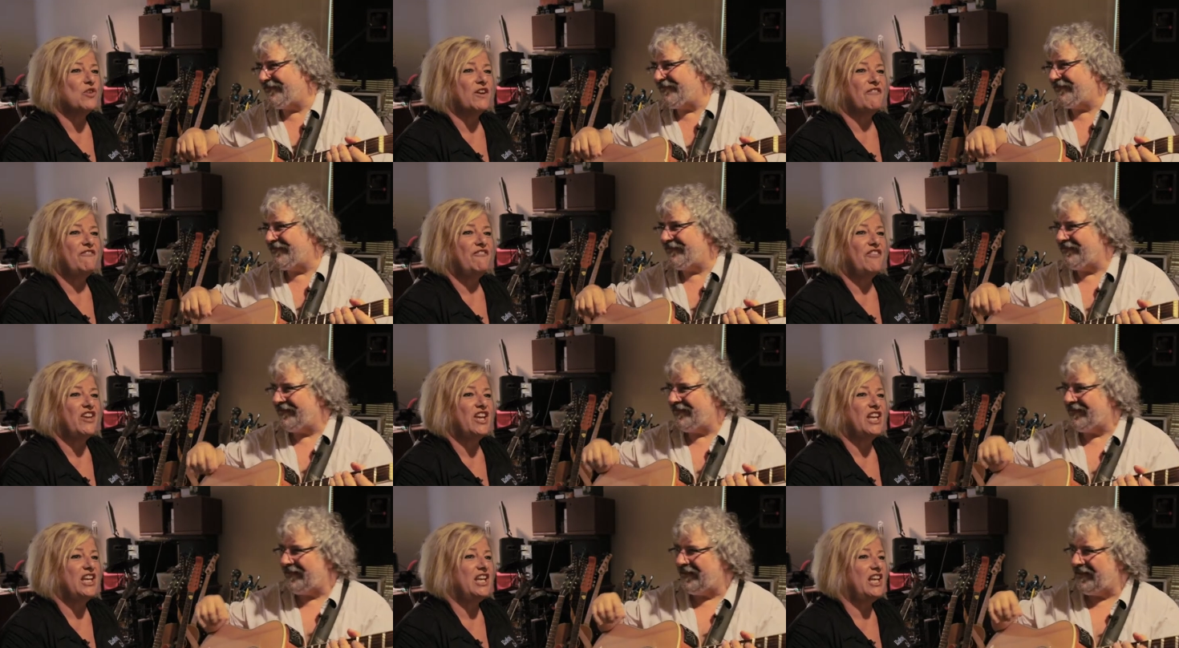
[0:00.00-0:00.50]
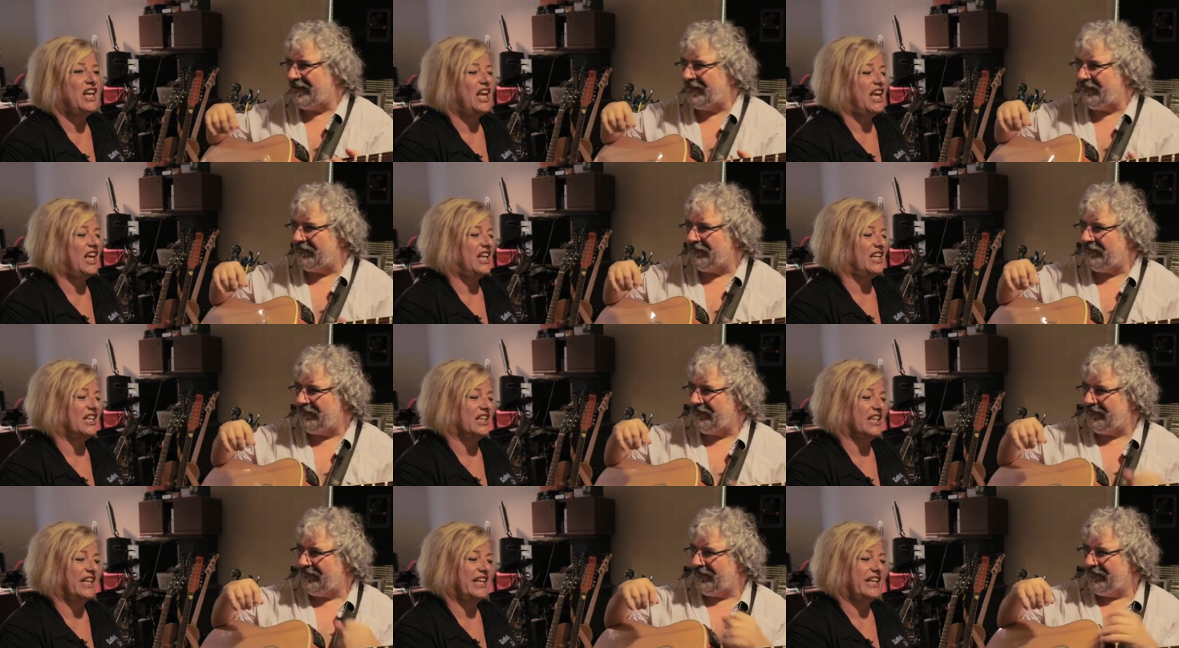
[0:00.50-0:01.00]
Speaker 1: ripping
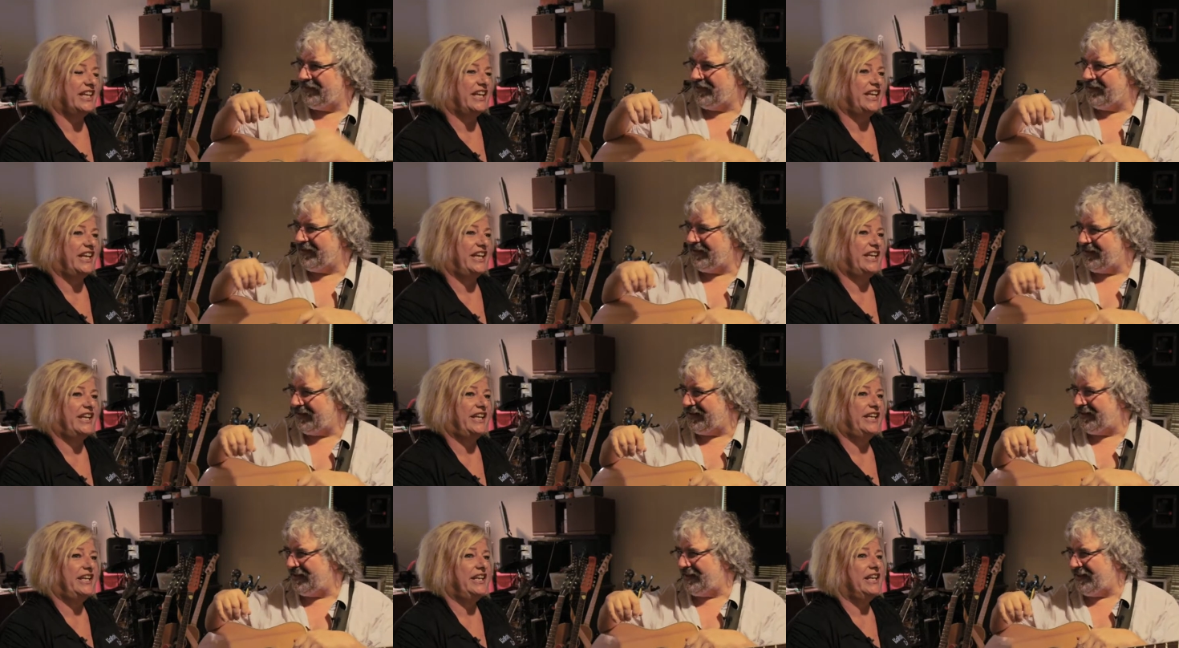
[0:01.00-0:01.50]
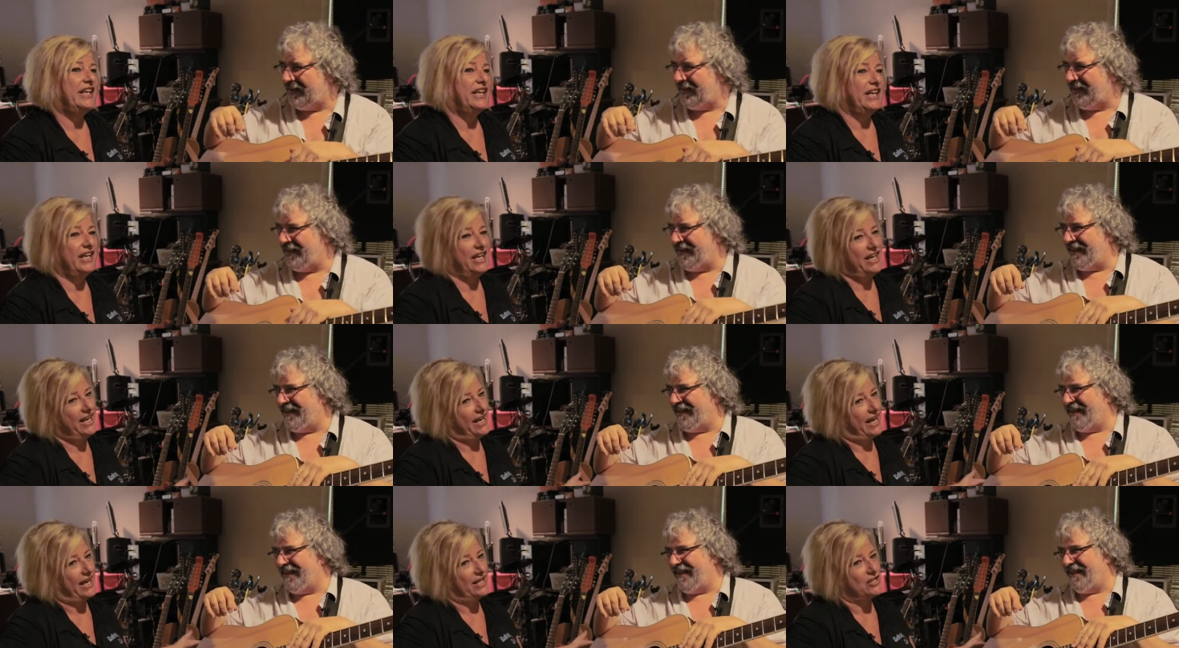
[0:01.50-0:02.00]
and licking
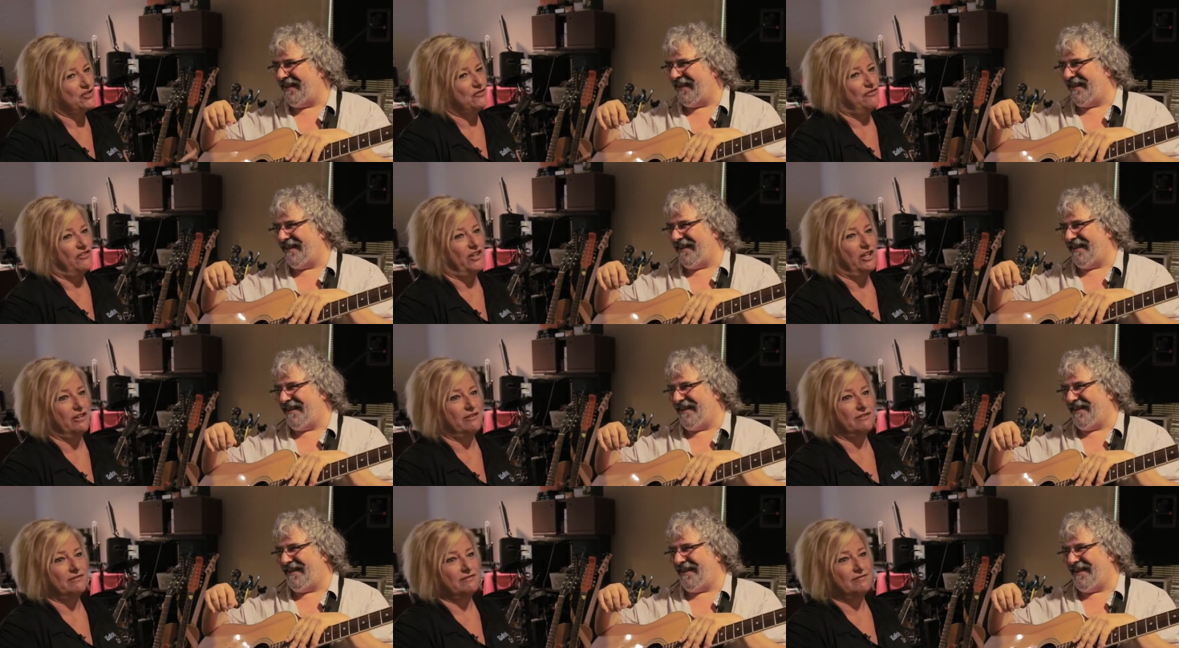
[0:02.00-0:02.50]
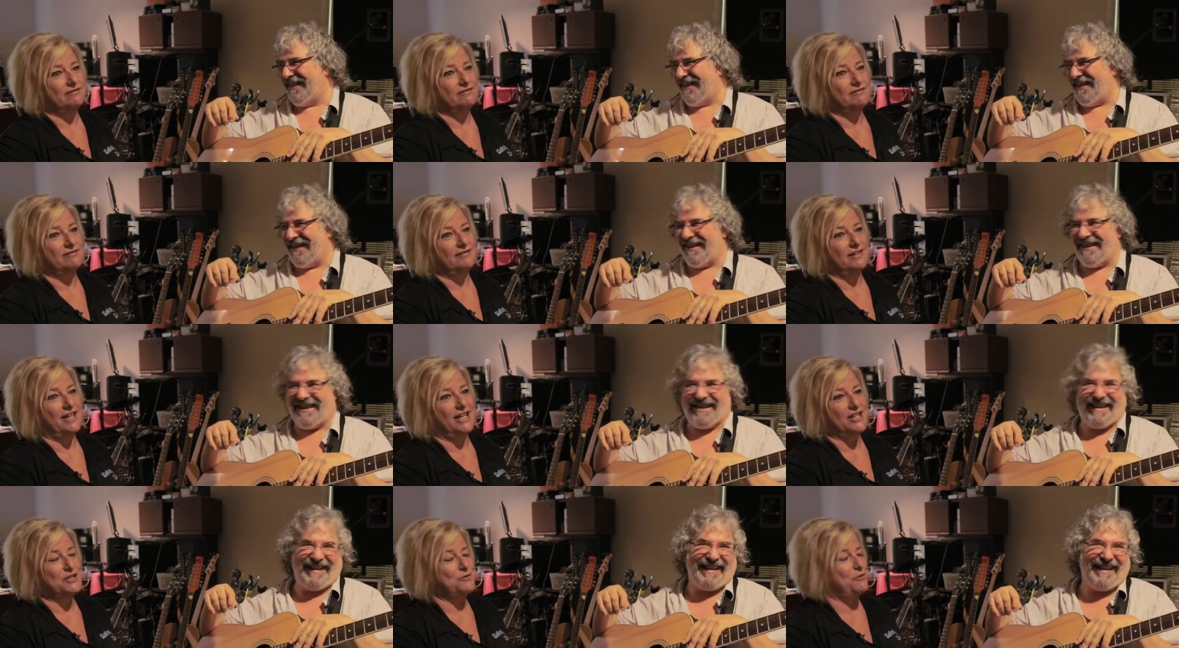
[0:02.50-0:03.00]
in Nashville.
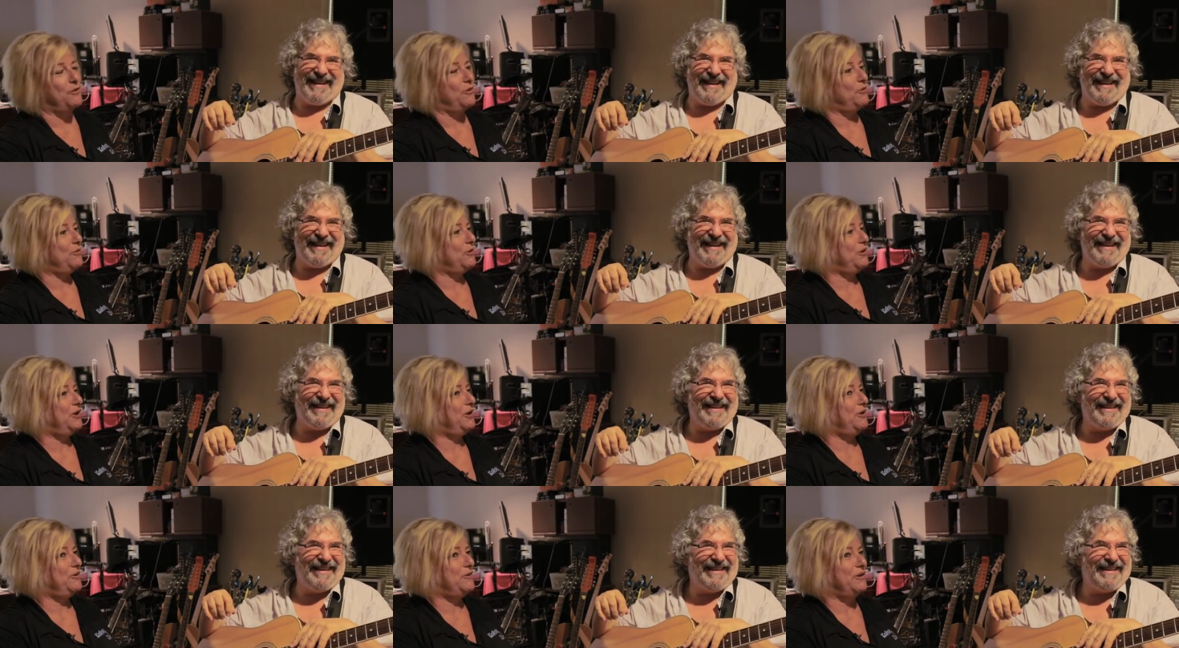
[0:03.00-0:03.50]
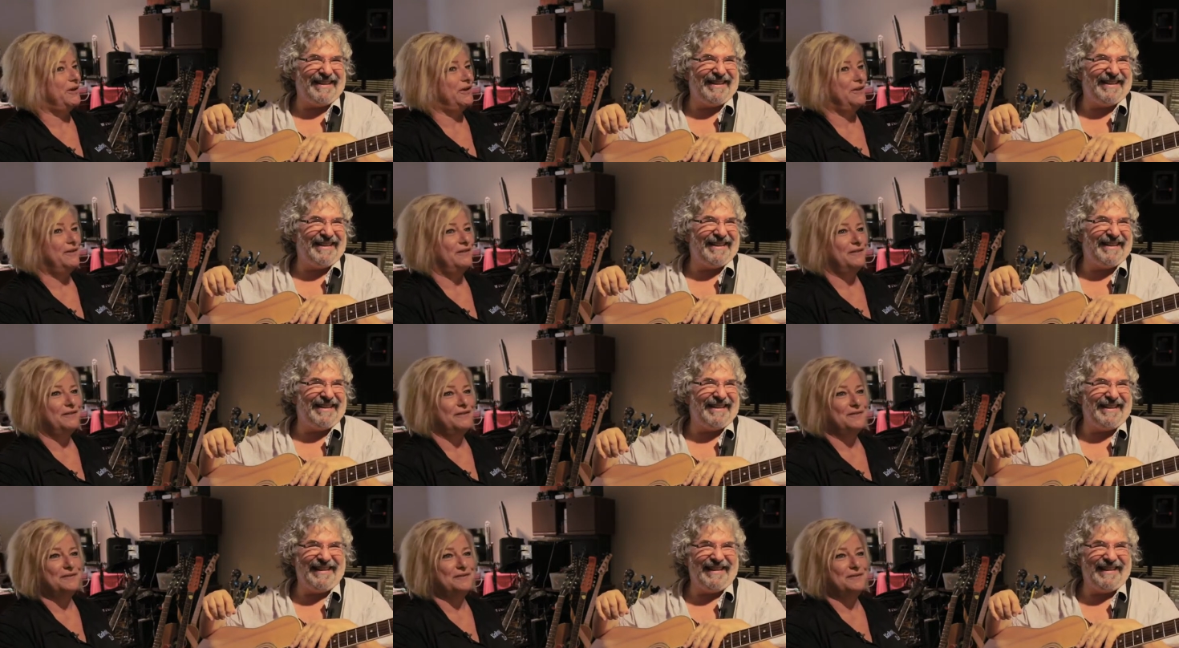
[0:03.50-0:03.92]
That's what we're doing.